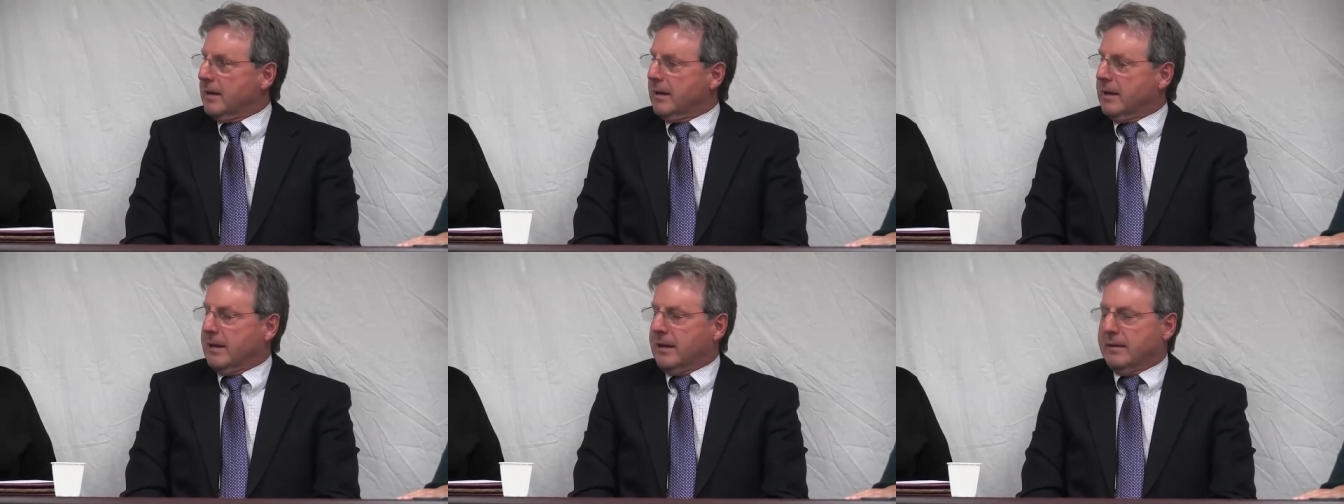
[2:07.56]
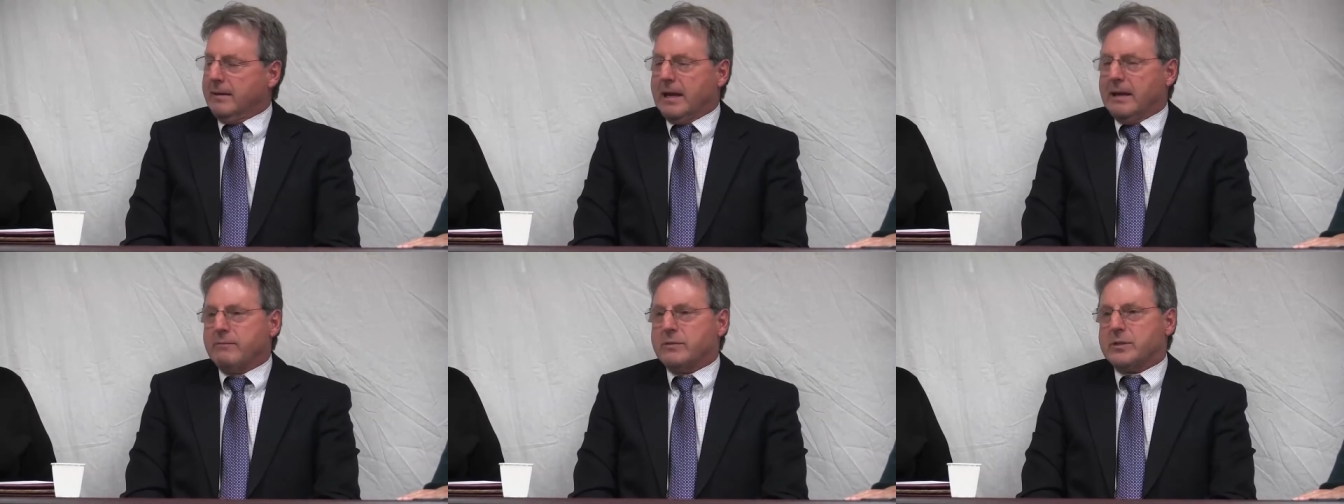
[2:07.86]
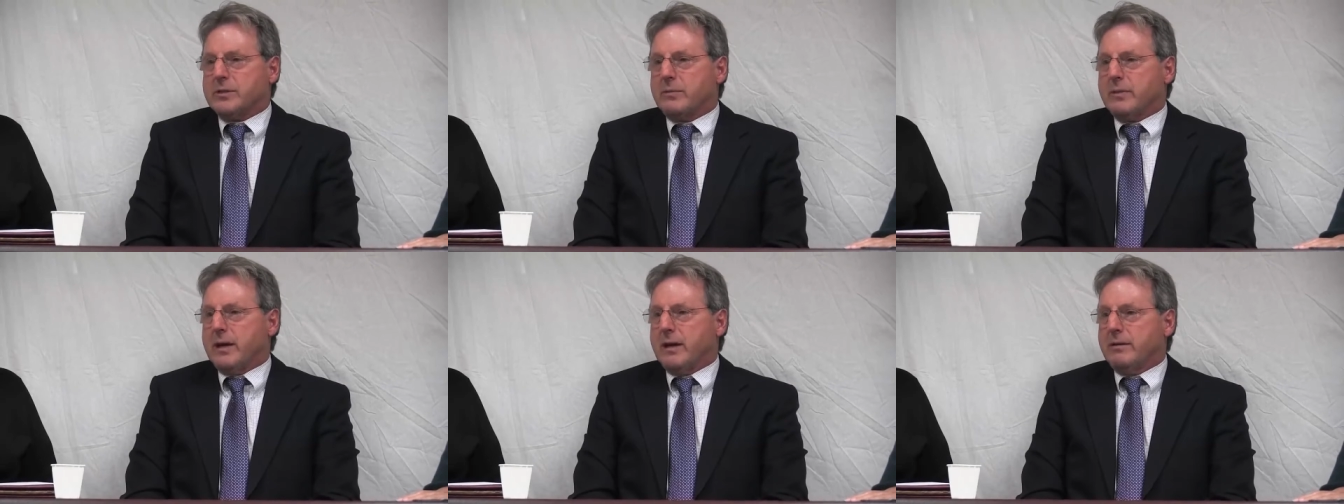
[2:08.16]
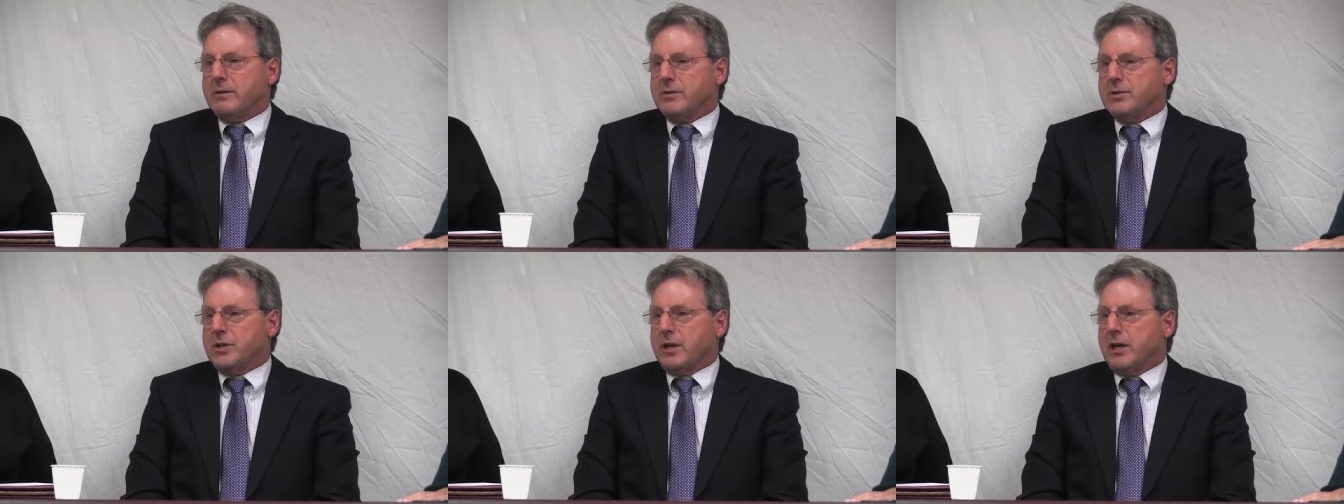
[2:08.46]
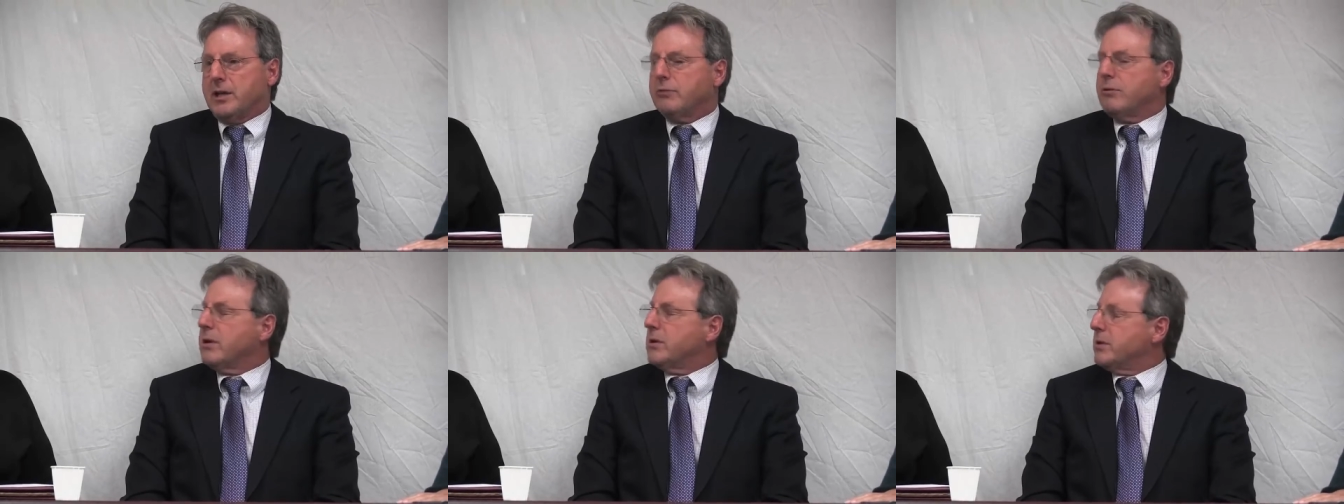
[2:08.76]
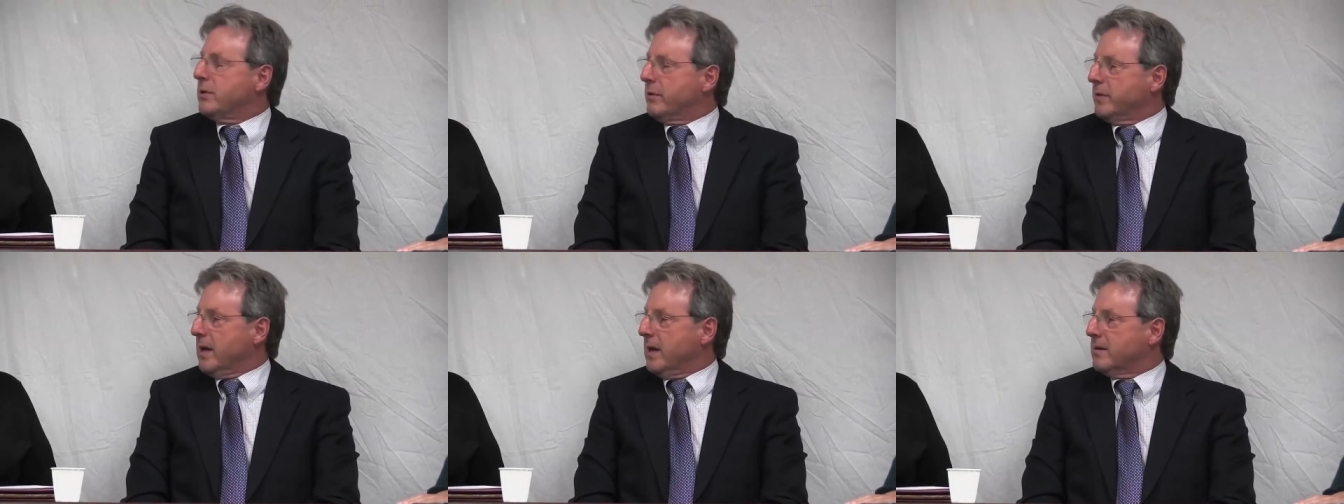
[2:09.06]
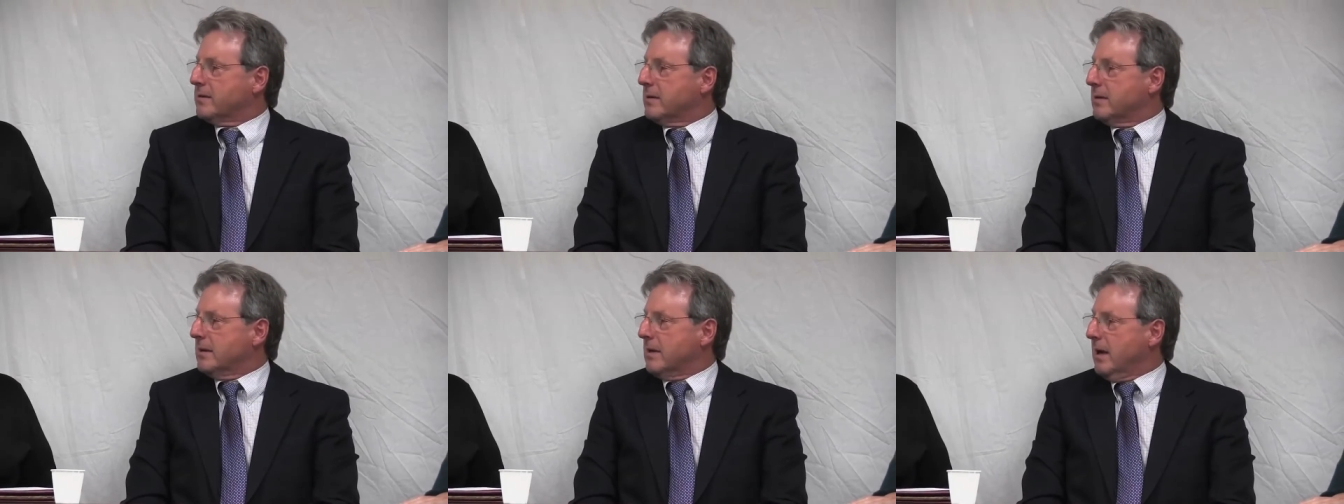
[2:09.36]
and that was about January
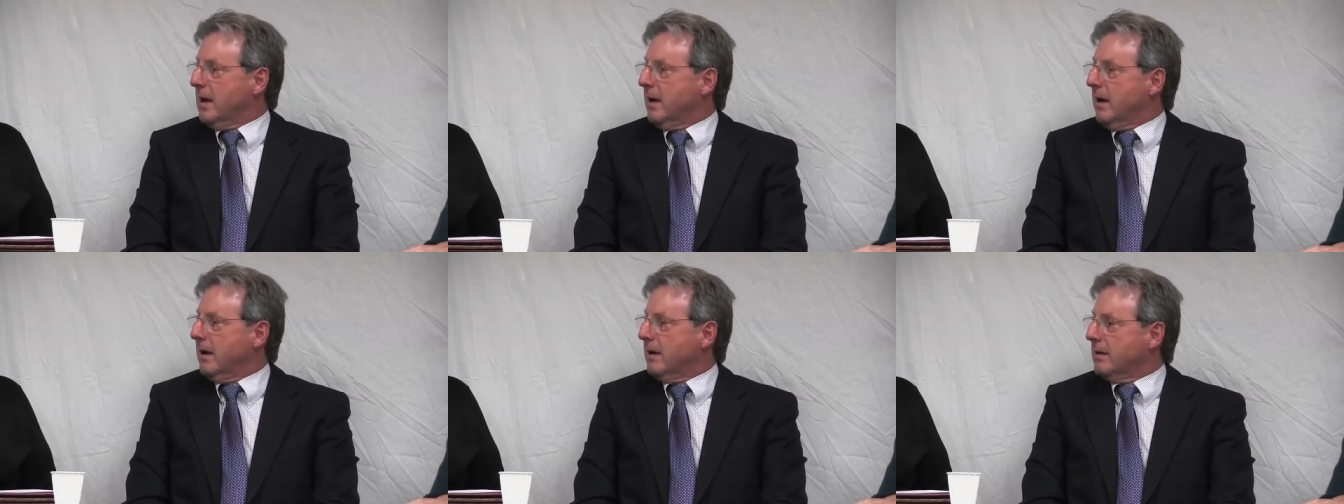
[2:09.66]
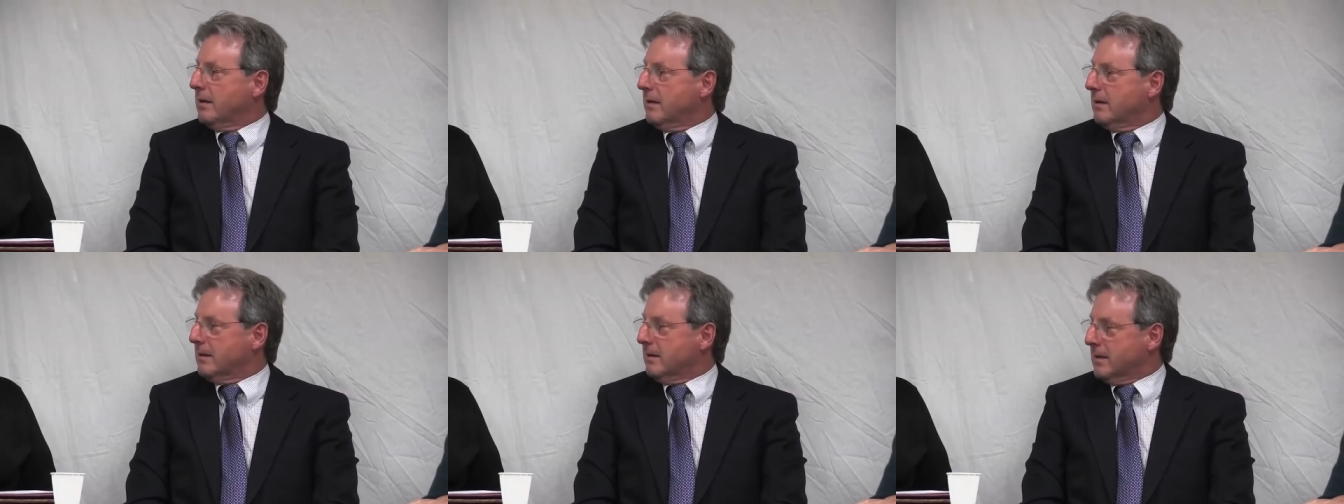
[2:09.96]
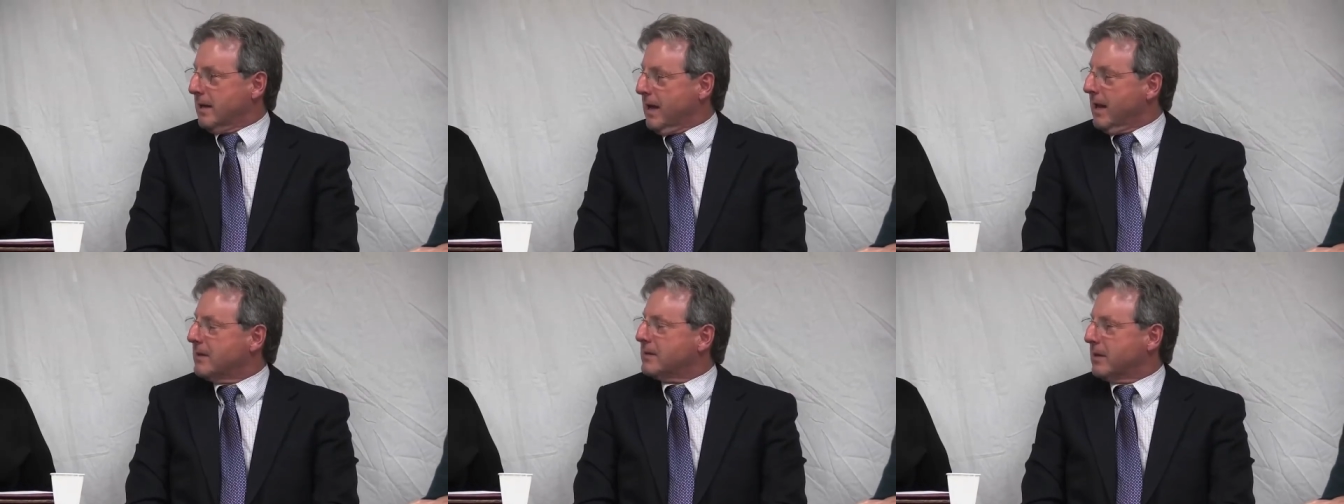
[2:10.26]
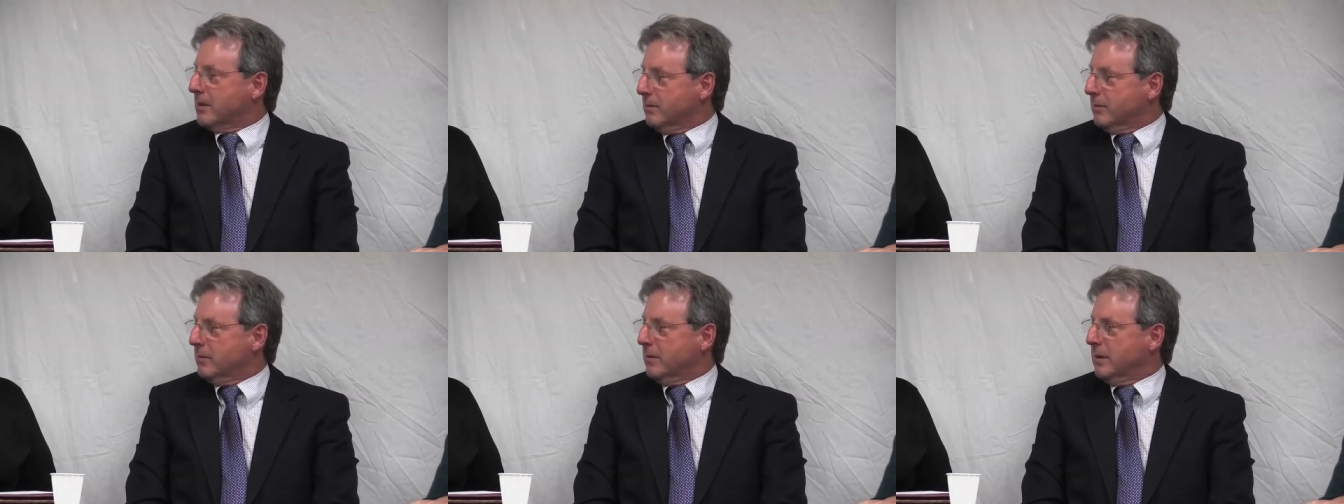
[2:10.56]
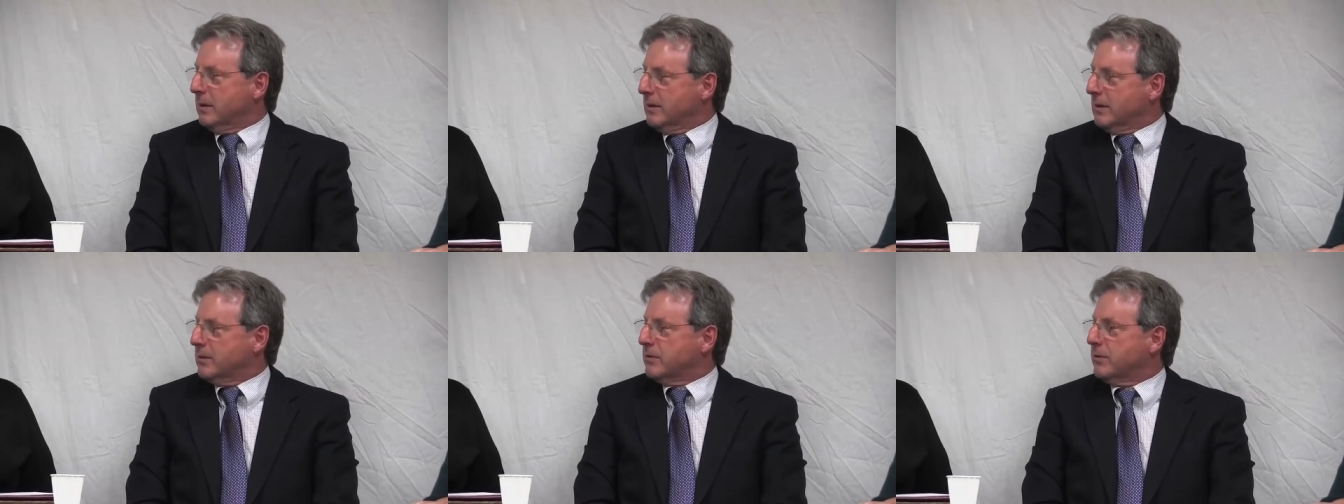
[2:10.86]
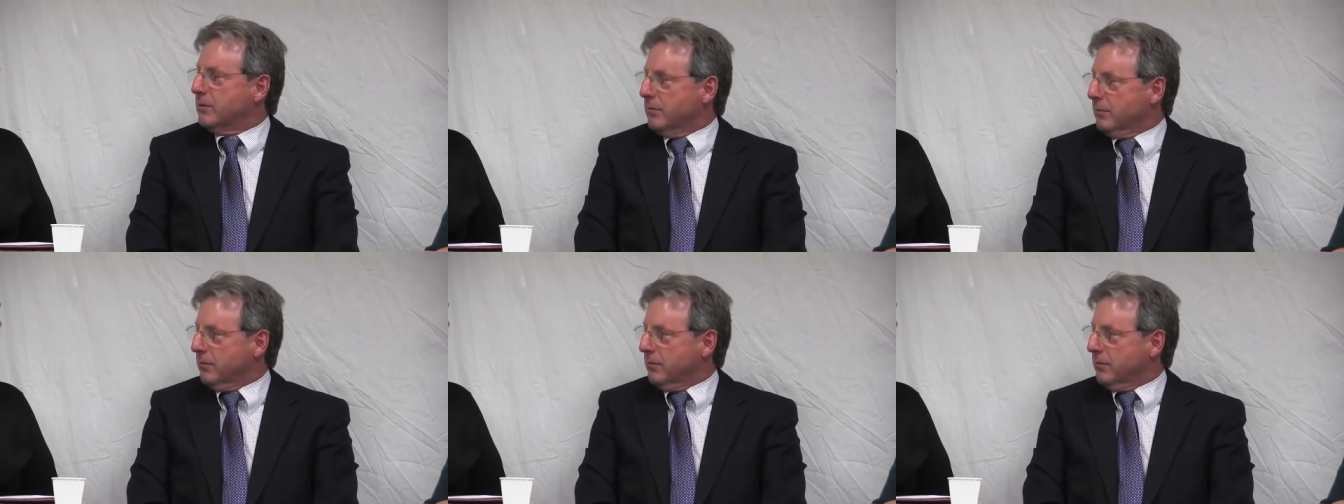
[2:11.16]
2009, and asking me to